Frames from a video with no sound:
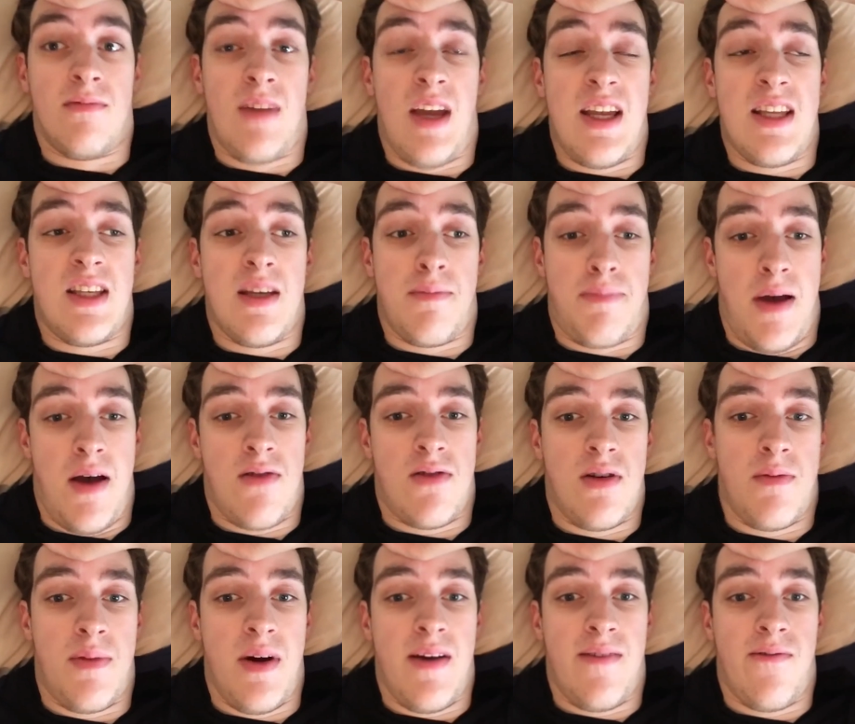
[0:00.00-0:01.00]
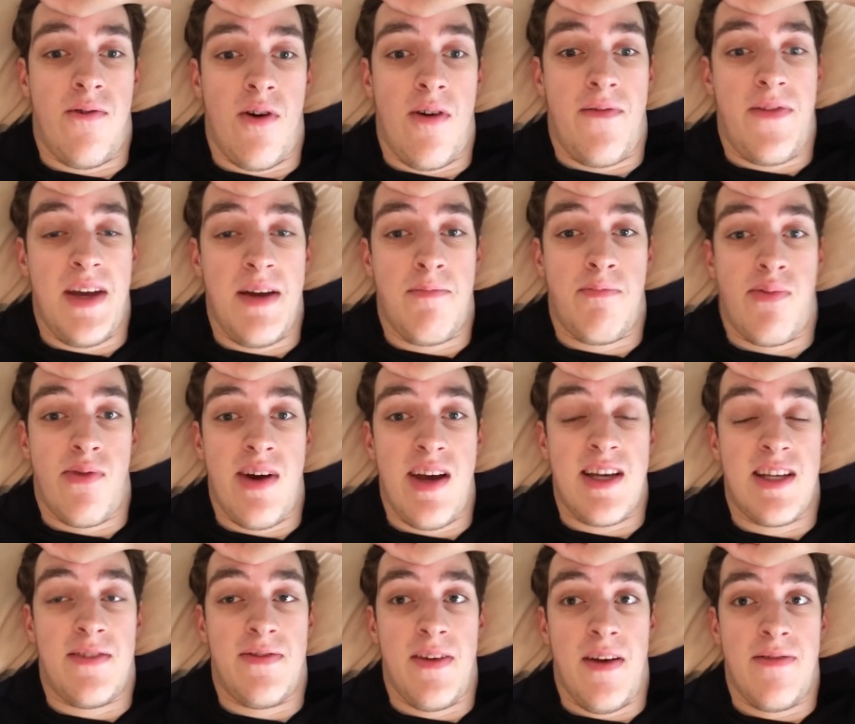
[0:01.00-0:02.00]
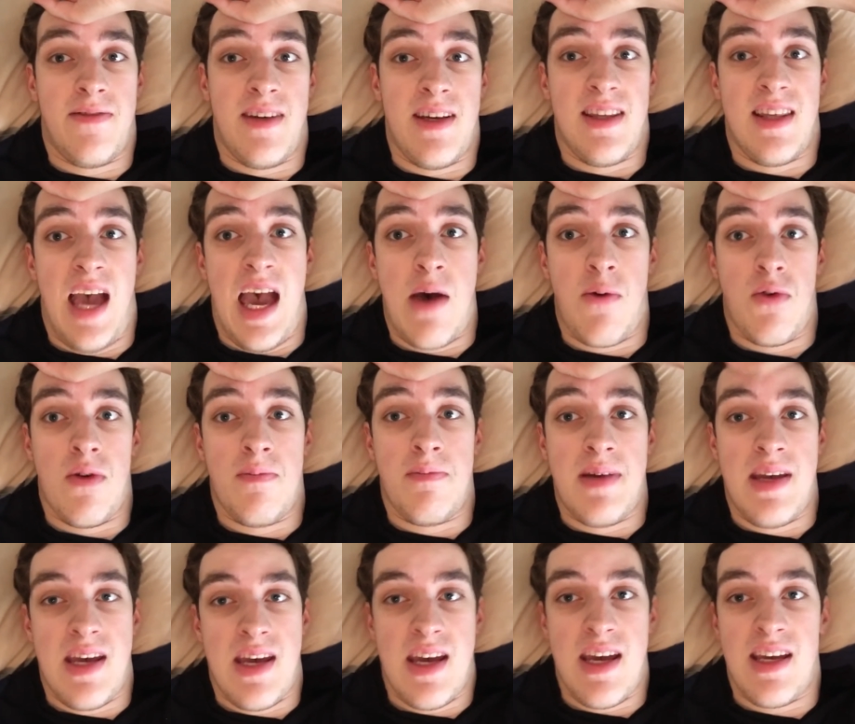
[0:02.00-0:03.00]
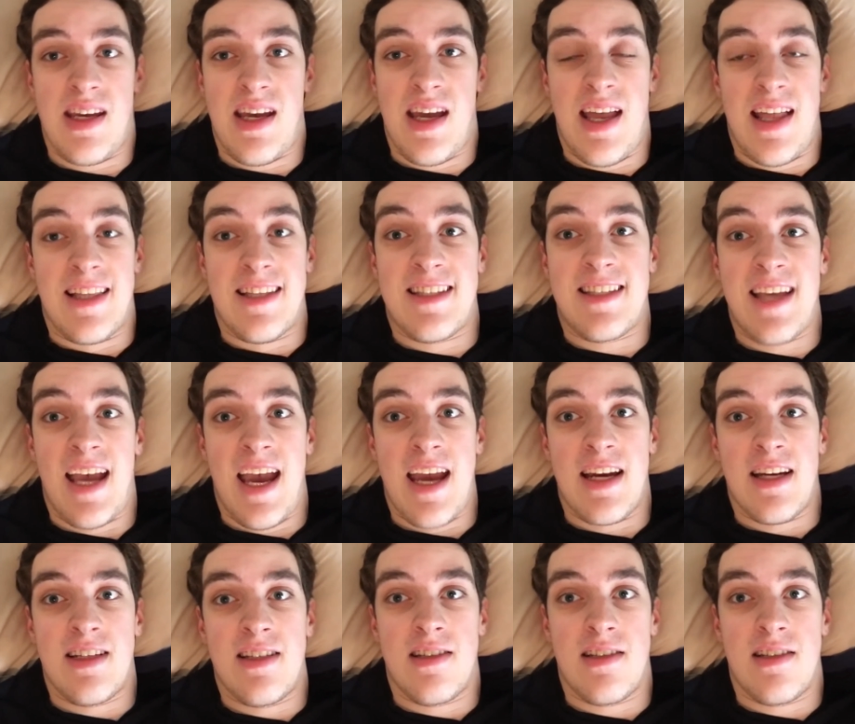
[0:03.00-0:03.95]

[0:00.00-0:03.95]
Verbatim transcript: It's about to break. 40. If it breaks 50, that would be insane.